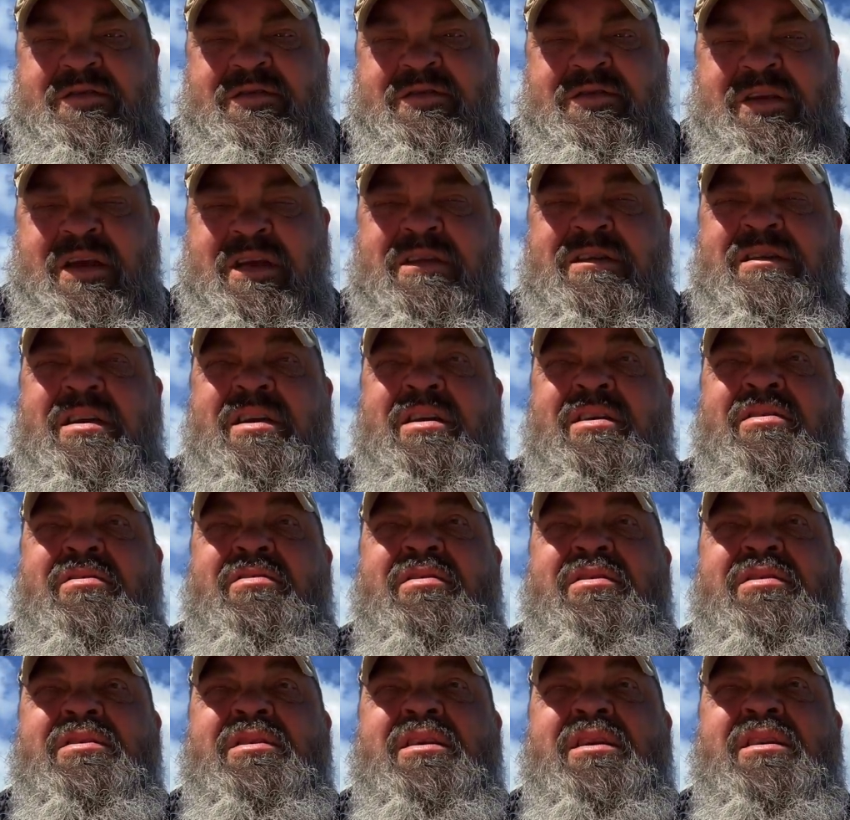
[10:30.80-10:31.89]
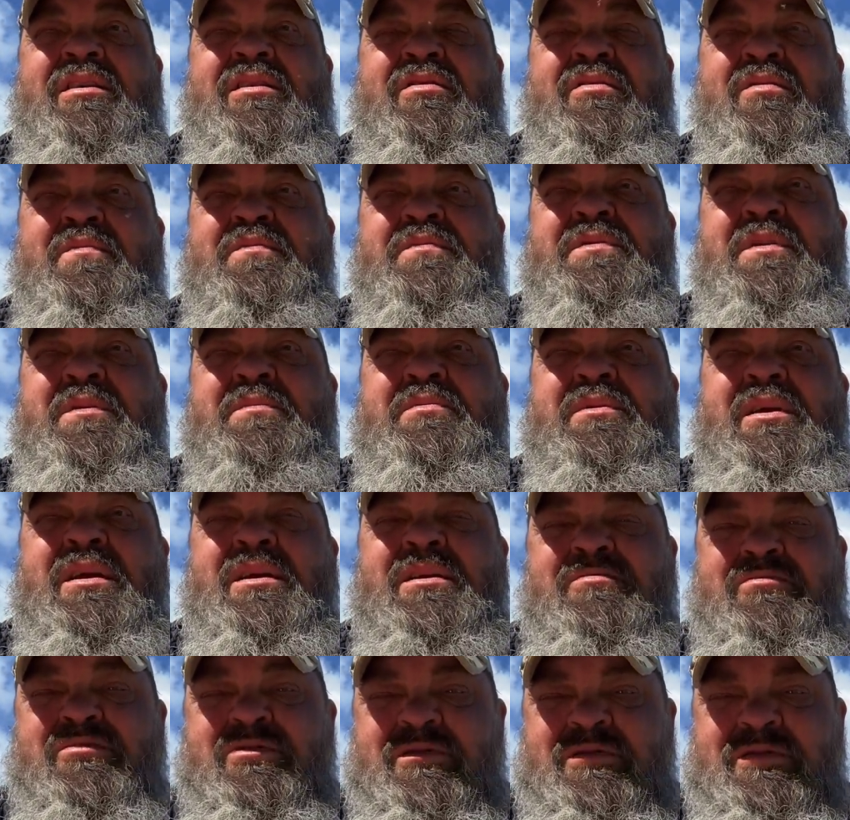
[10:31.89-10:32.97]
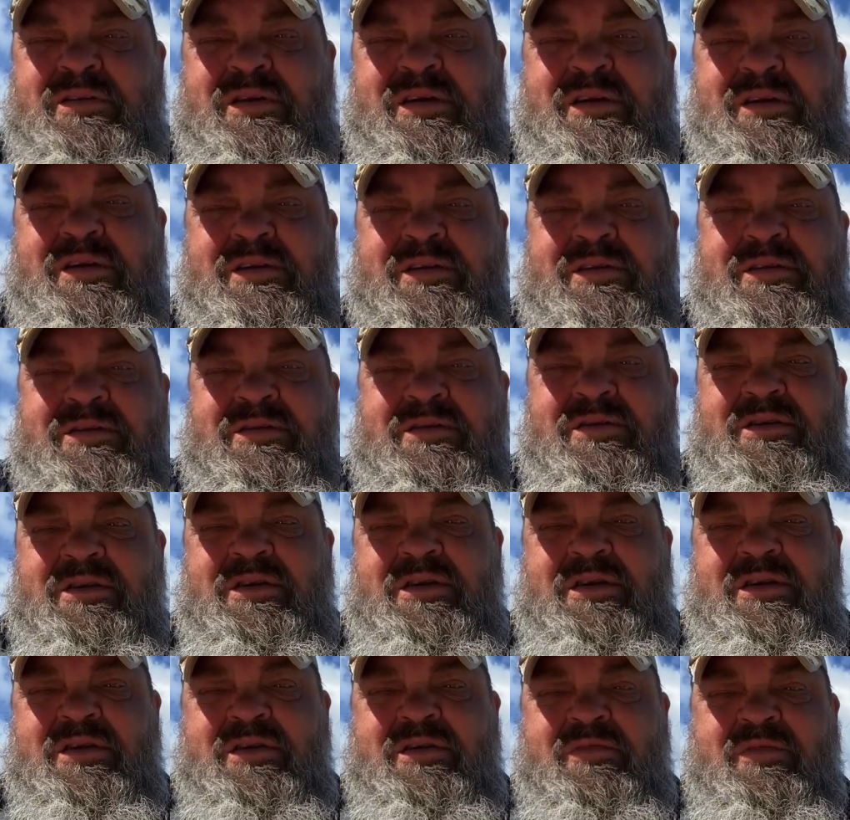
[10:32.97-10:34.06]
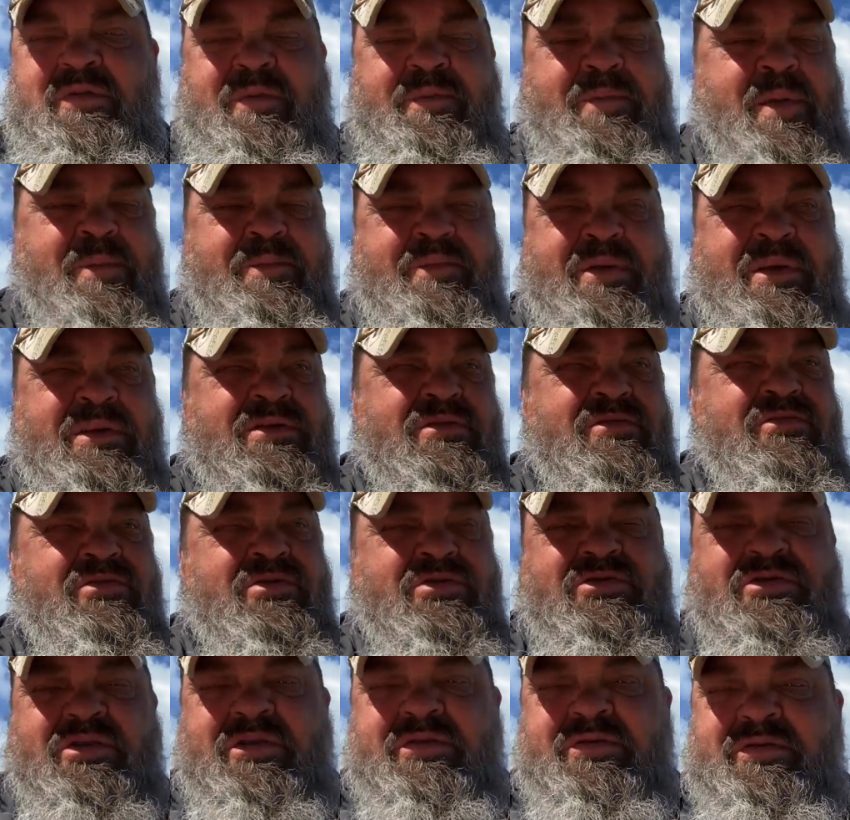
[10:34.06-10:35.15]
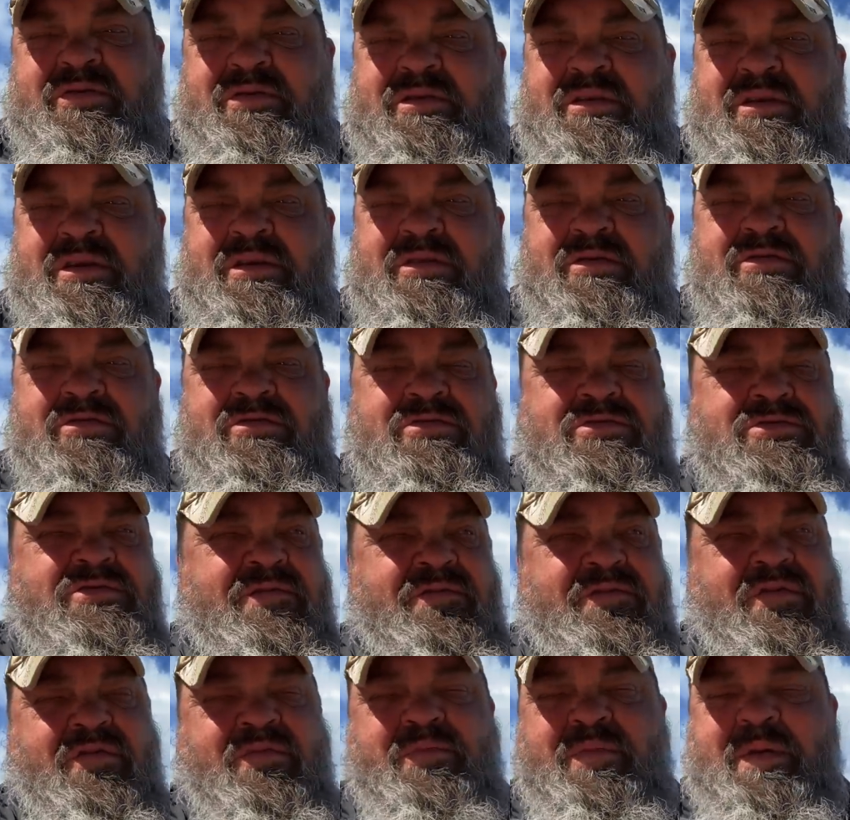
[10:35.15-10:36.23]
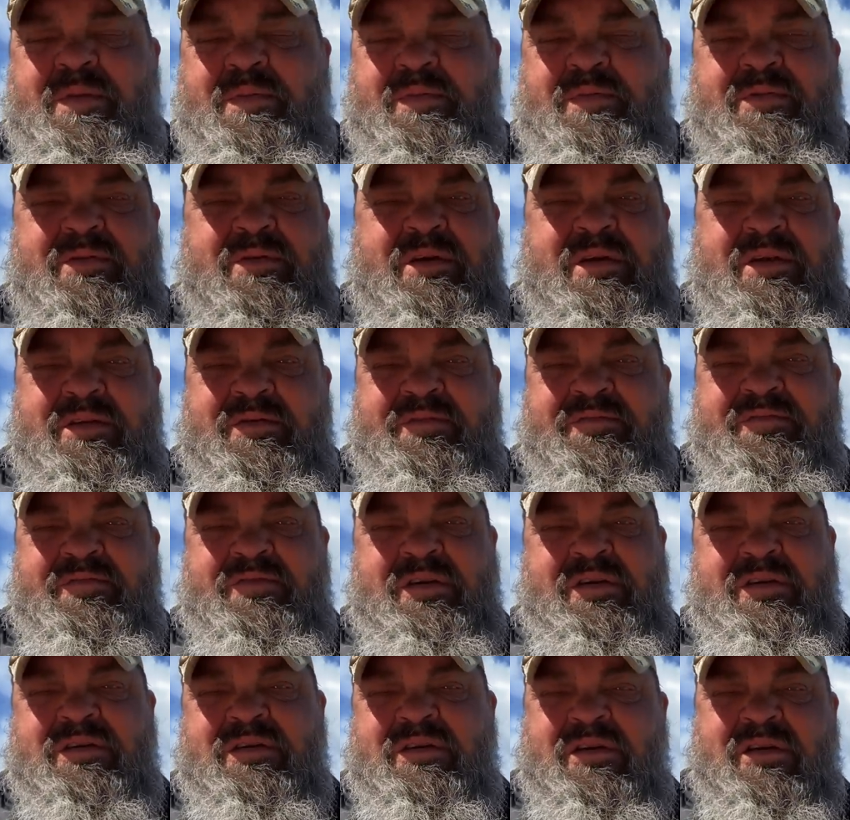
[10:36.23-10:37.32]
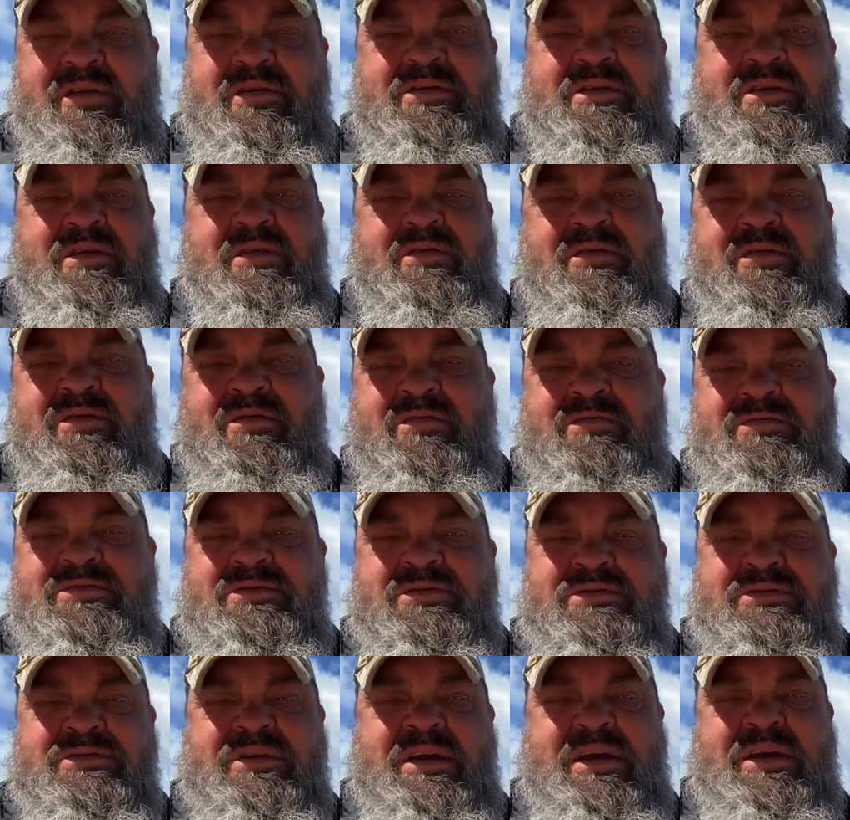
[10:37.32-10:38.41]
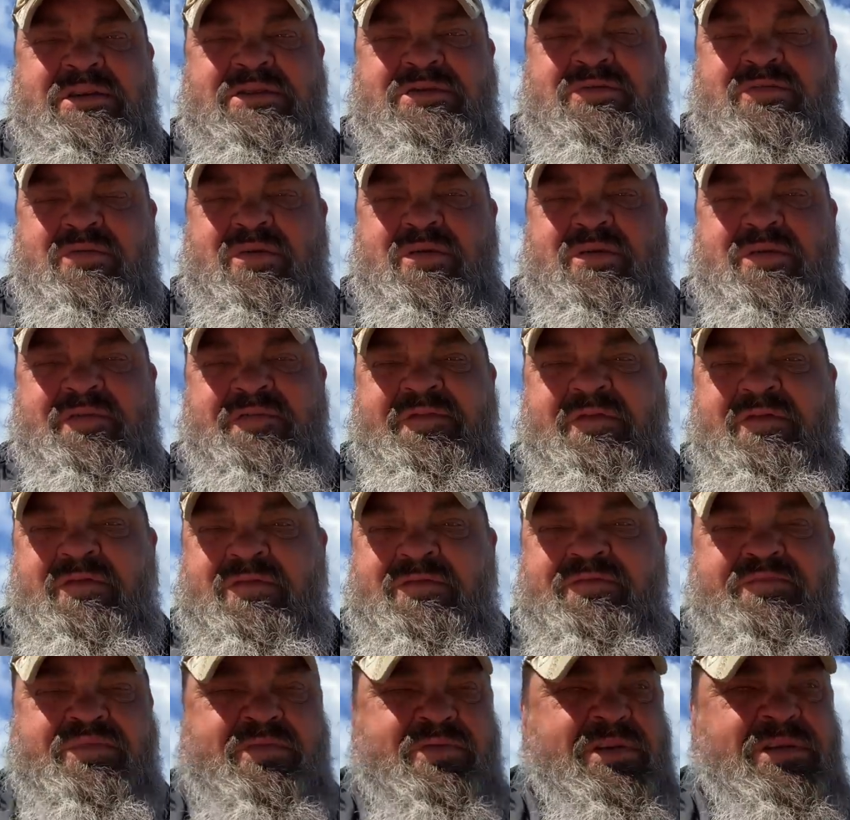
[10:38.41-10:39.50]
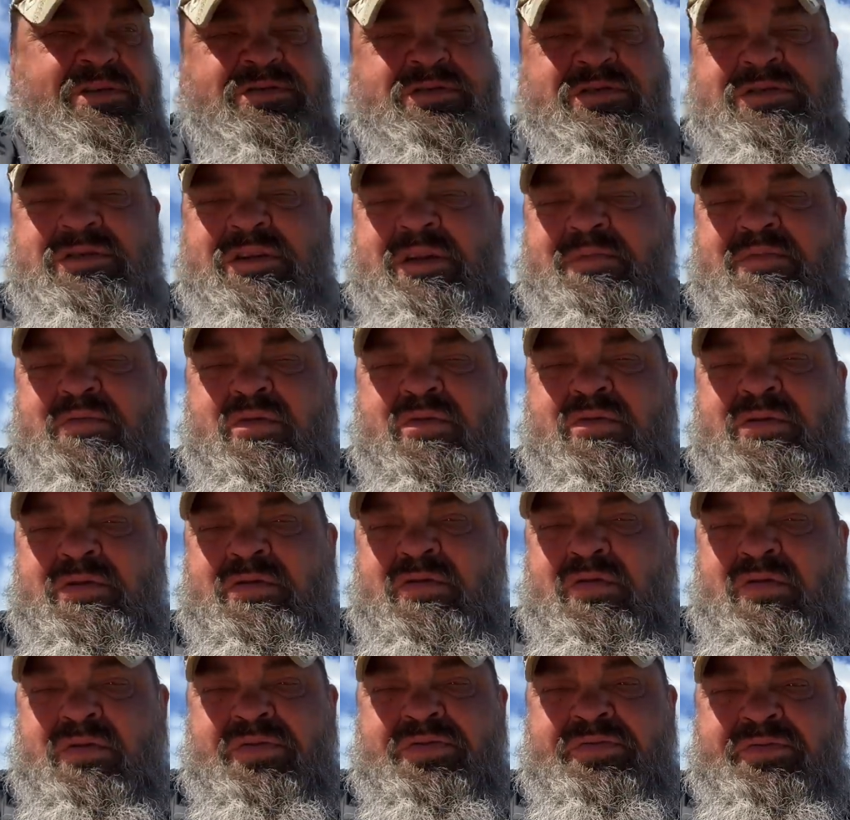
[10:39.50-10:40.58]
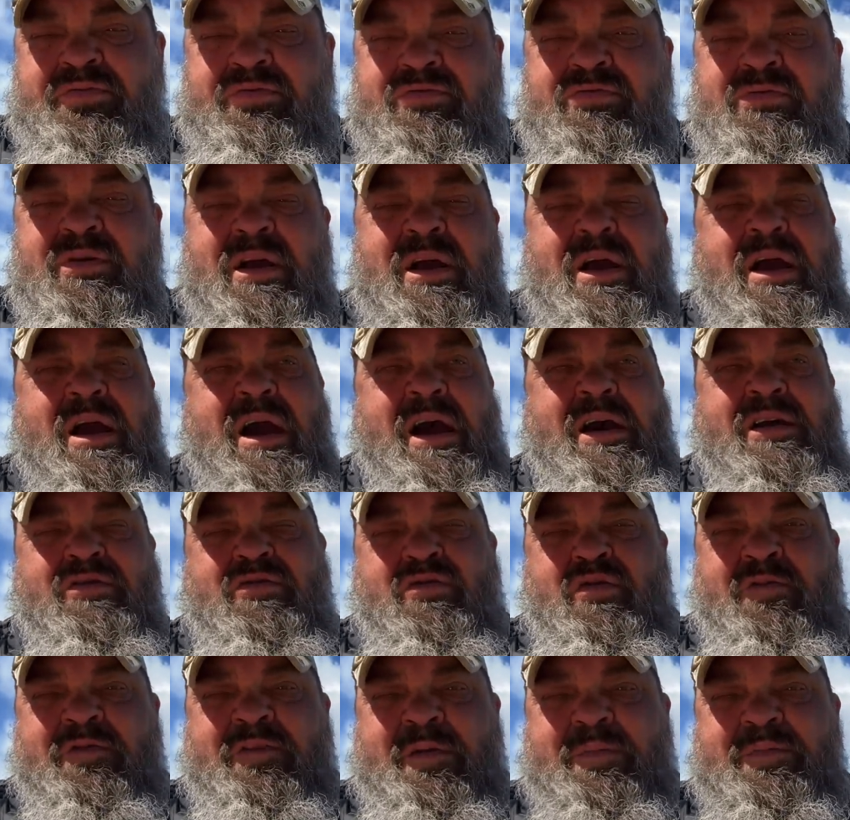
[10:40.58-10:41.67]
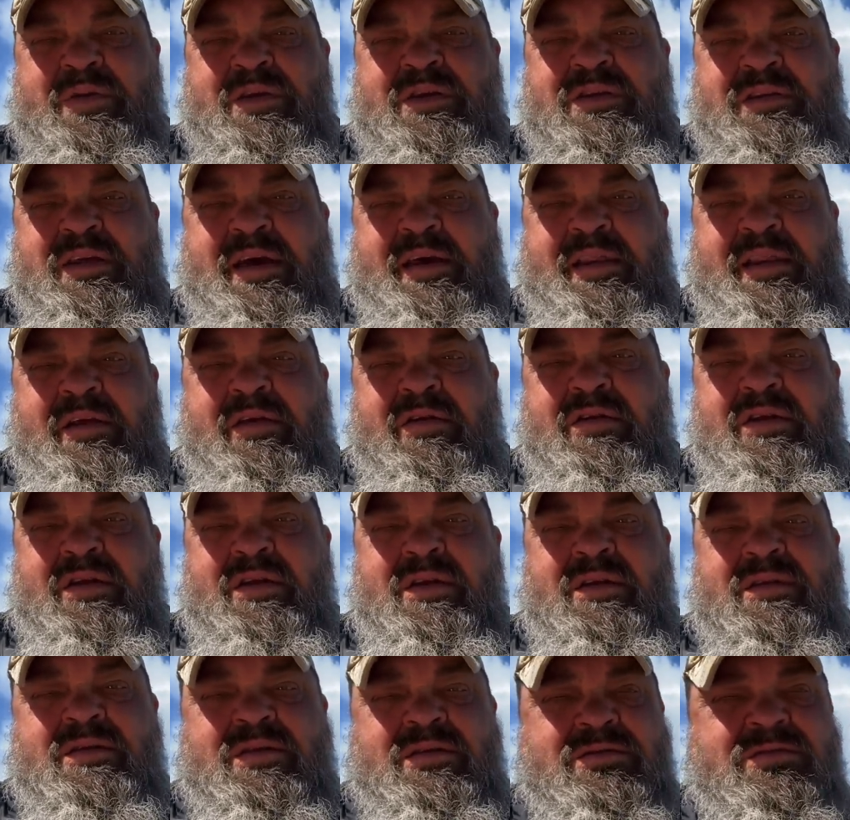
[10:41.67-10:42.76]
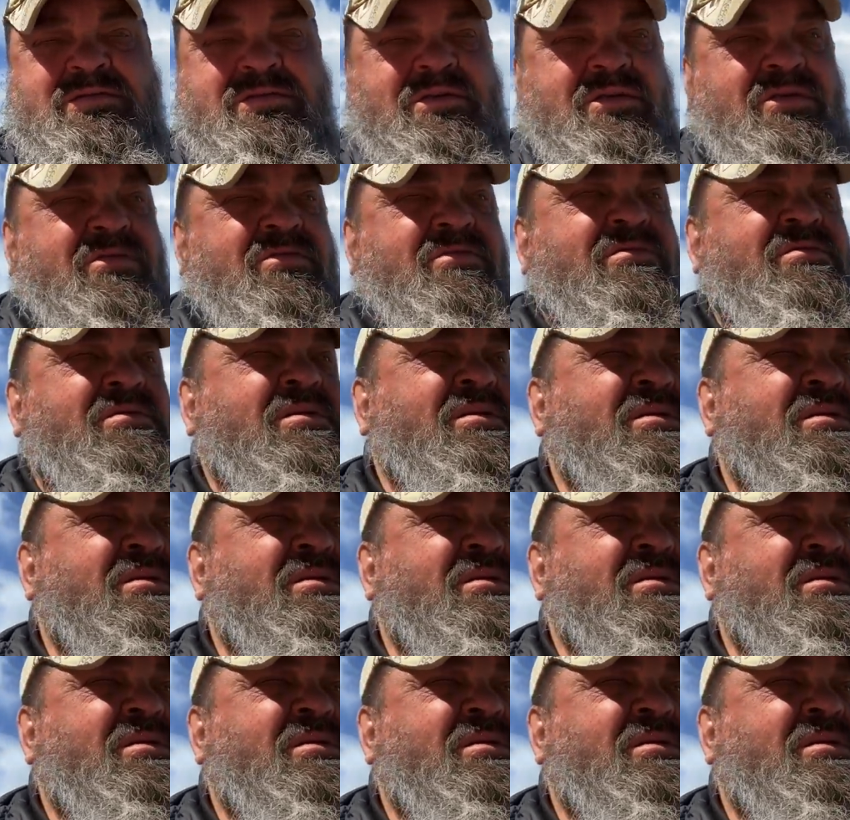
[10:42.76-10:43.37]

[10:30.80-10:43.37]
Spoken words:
Take care, and I hope someday we'll bump into each other. I know there's a few people that are, like, in Ontario, Saskatchewan, a few places I'm going to go through. I don't know if I'll be in that area, because, you know,